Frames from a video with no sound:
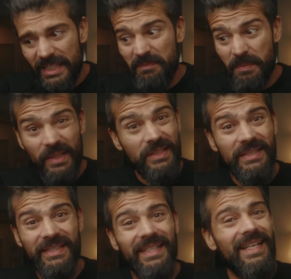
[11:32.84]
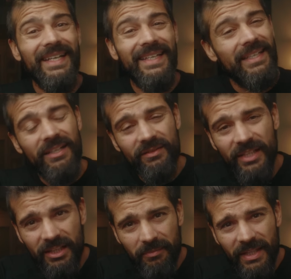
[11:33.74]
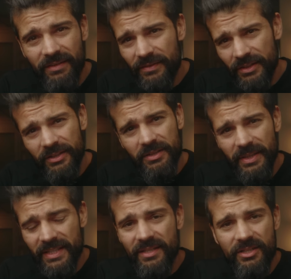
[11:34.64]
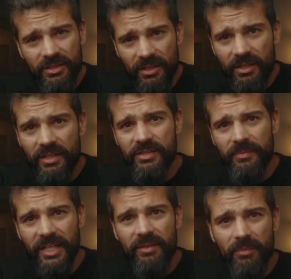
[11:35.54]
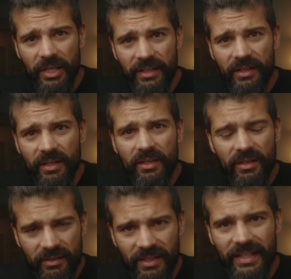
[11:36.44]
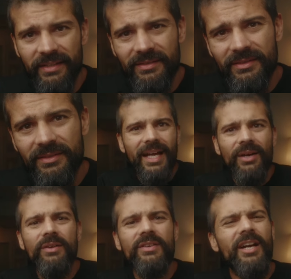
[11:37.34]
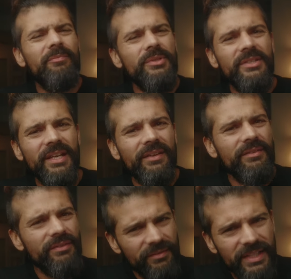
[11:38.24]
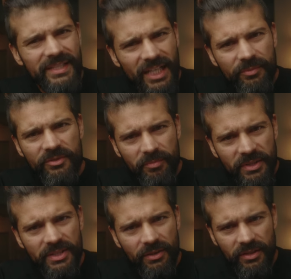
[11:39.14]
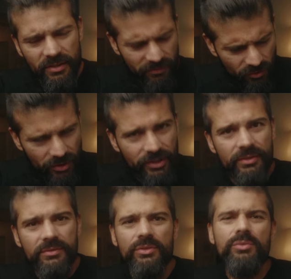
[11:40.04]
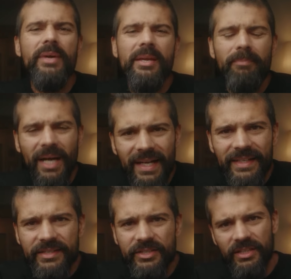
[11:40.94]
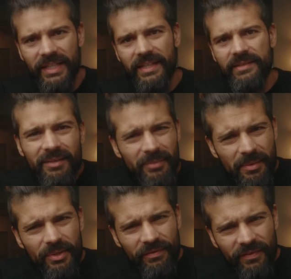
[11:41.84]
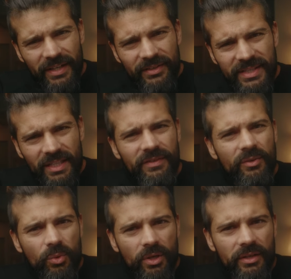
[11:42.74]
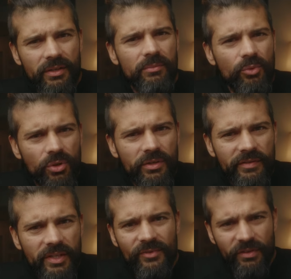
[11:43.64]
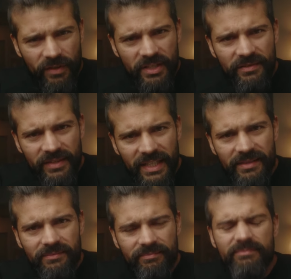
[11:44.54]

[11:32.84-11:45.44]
And personally, I cannot recommend for you to spend such a large amount of money on a lens. However, I've put together 3 types of personas for you who may buy such a lens. And maybe you find yourself in one or more of them. The first of that,